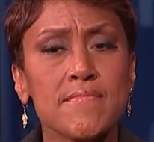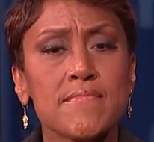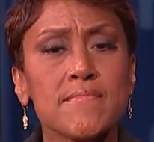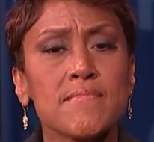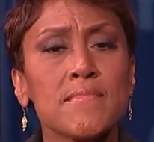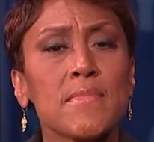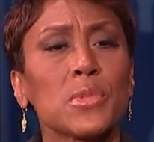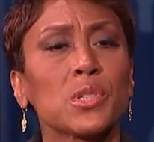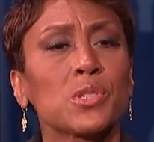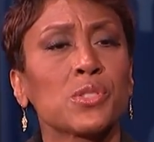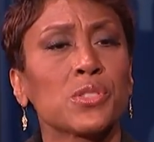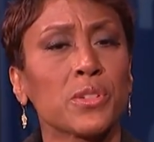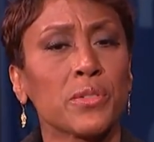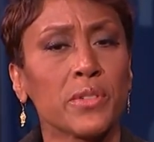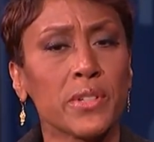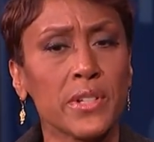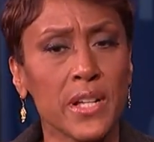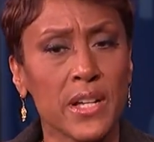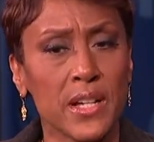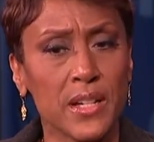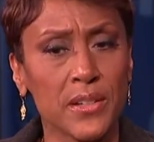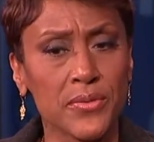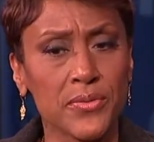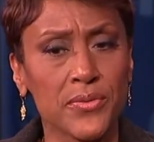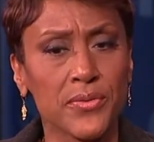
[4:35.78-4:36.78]
sure
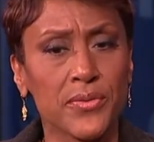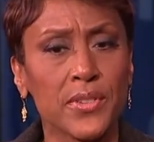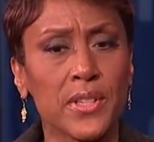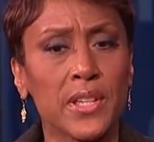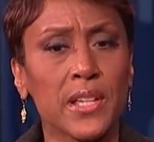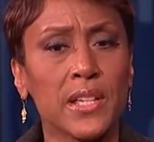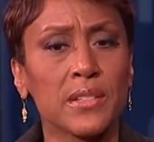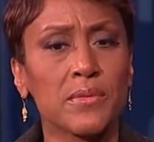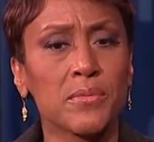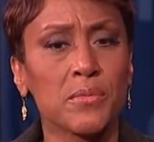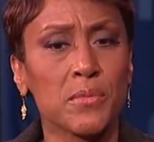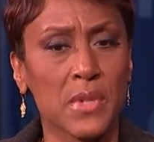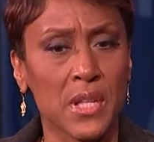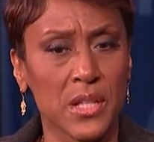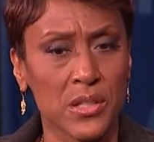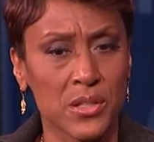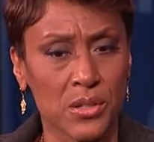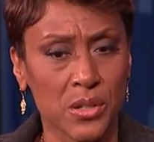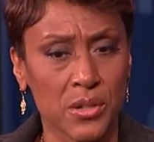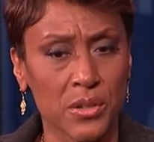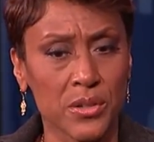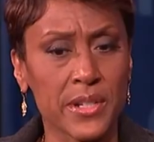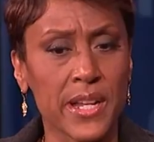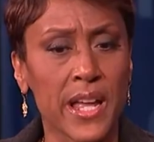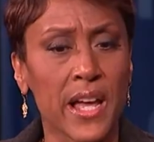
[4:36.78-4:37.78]
enough, it
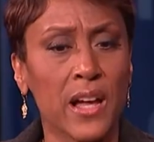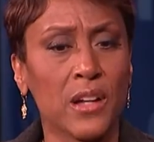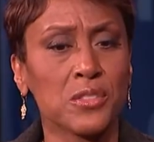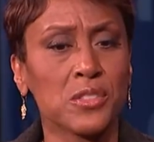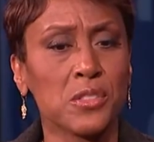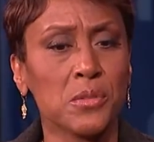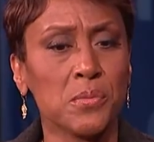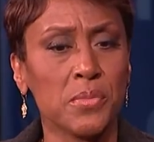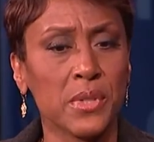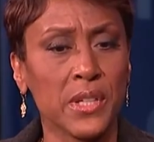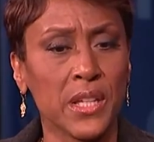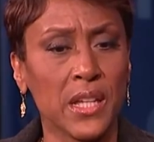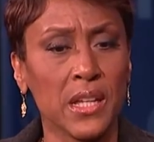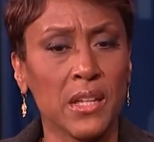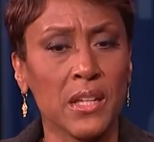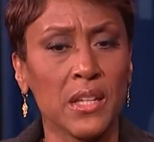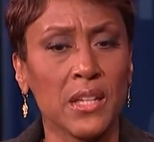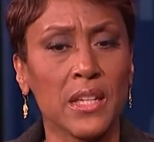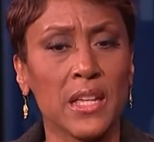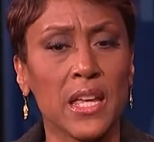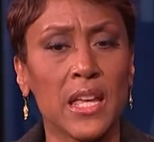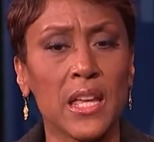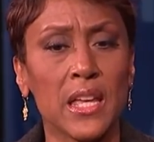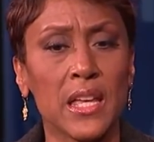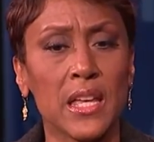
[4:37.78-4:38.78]
turned out to
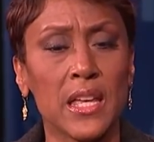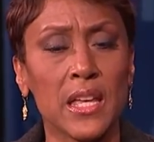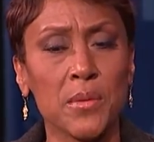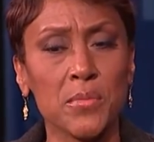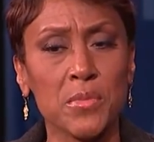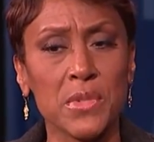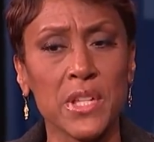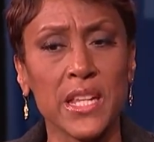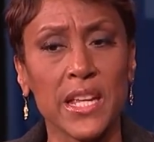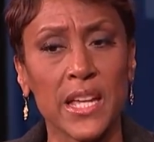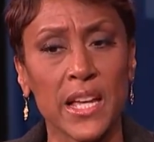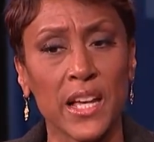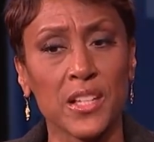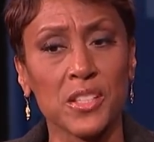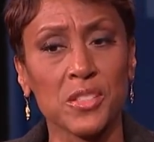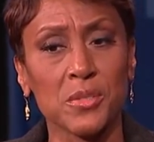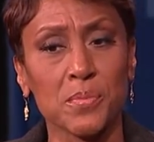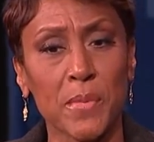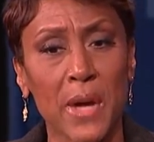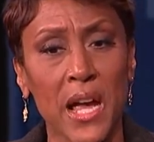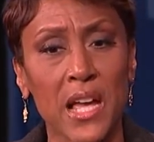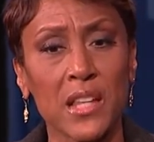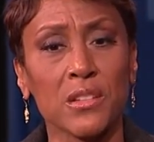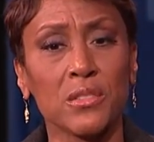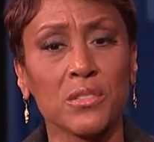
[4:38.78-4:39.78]
be MDS,
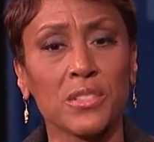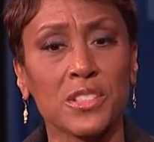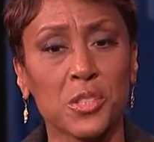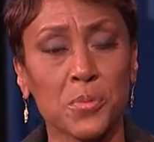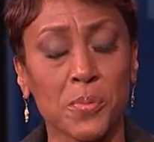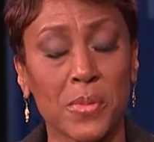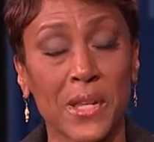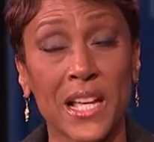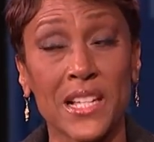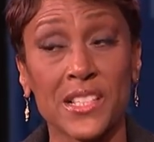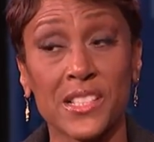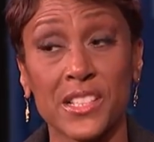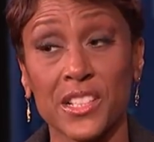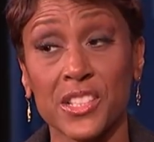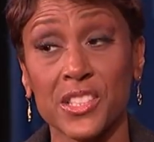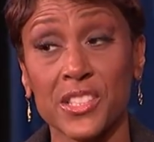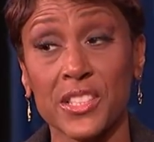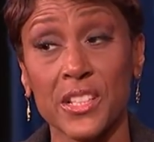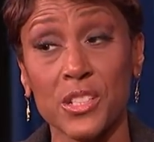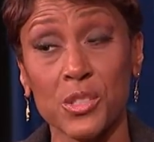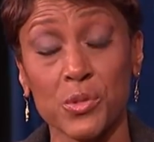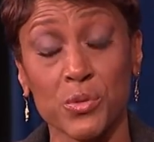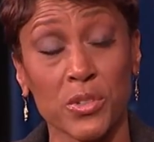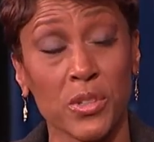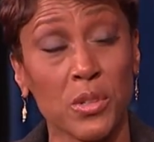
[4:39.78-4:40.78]
myelodysplastic
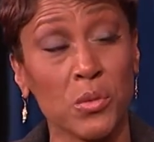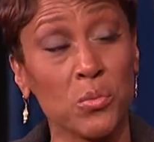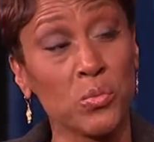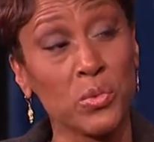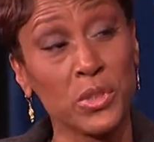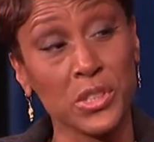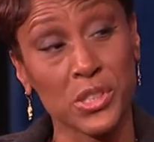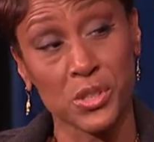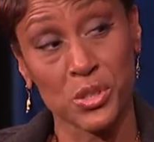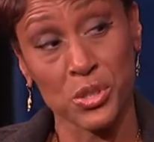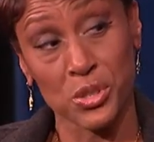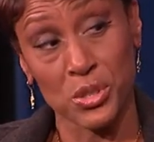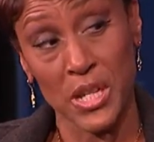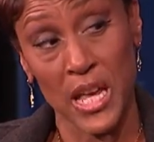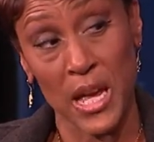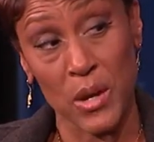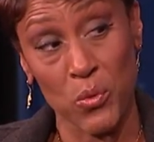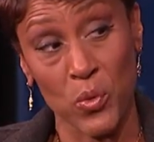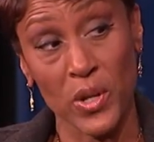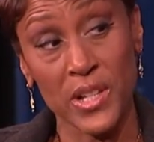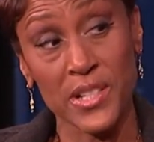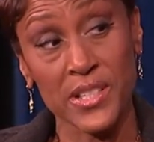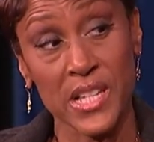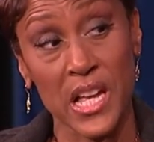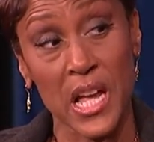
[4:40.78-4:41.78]
syndrome, which at
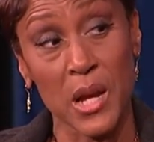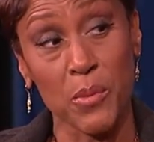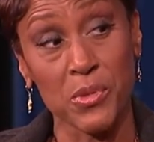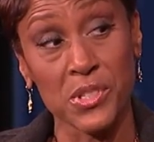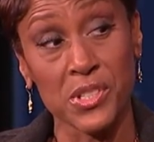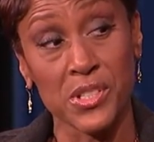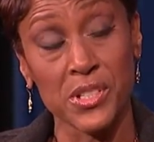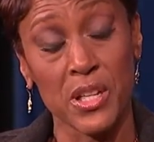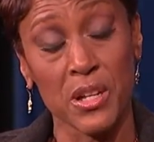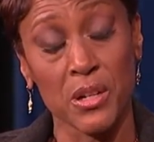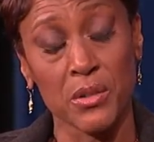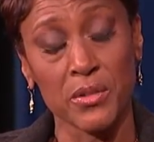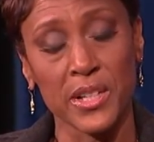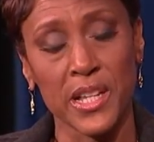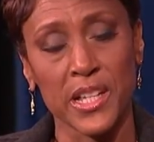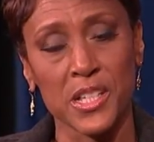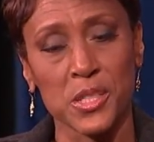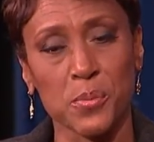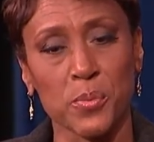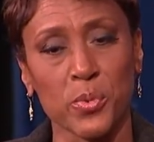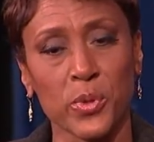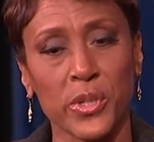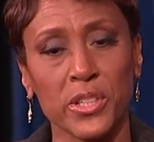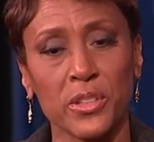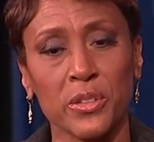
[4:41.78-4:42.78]
one time was known as
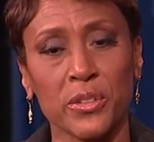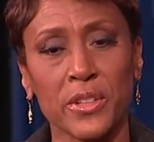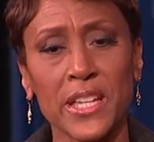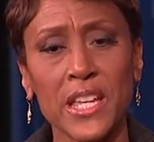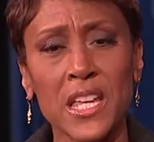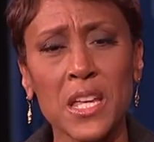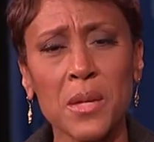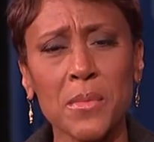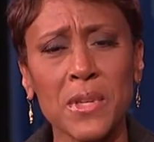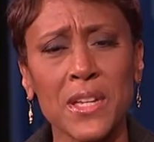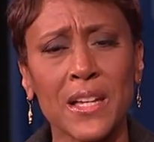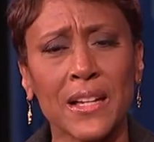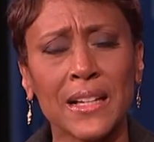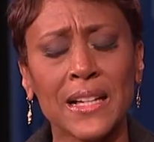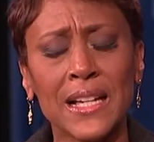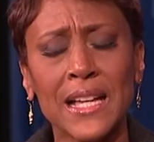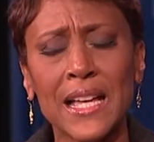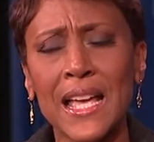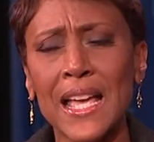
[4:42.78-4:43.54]
pre-leukemia.